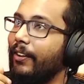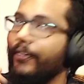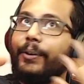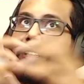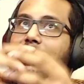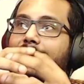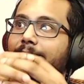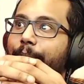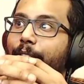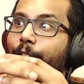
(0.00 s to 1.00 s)
or is it
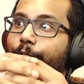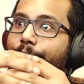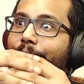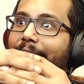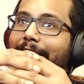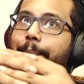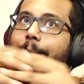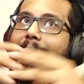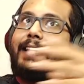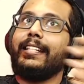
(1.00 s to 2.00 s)
some sort of
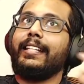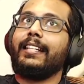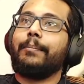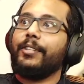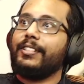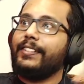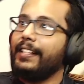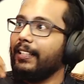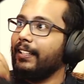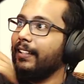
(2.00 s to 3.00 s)
expanding
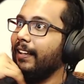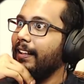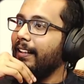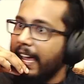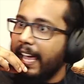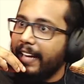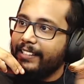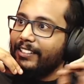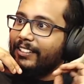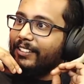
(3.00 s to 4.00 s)
prosthetic? And
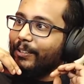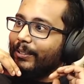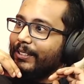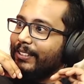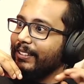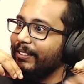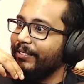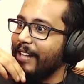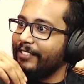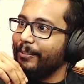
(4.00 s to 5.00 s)
I just noticed the
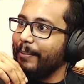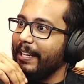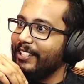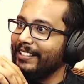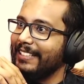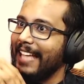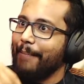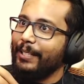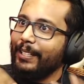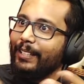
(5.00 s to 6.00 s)
transformation is
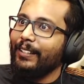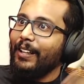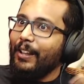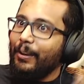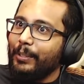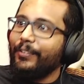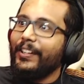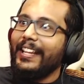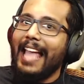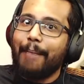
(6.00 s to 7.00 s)
happening with a
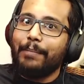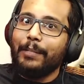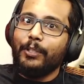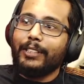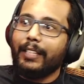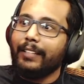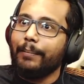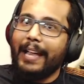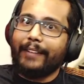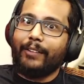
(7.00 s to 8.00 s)
very happy music in
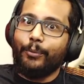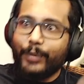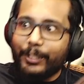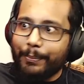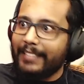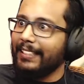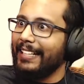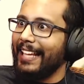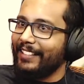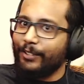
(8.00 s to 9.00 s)
the background, which makes
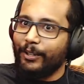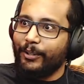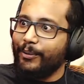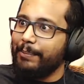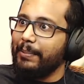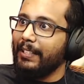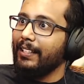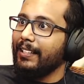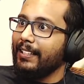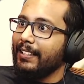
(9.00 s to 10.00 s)
it extra creepy.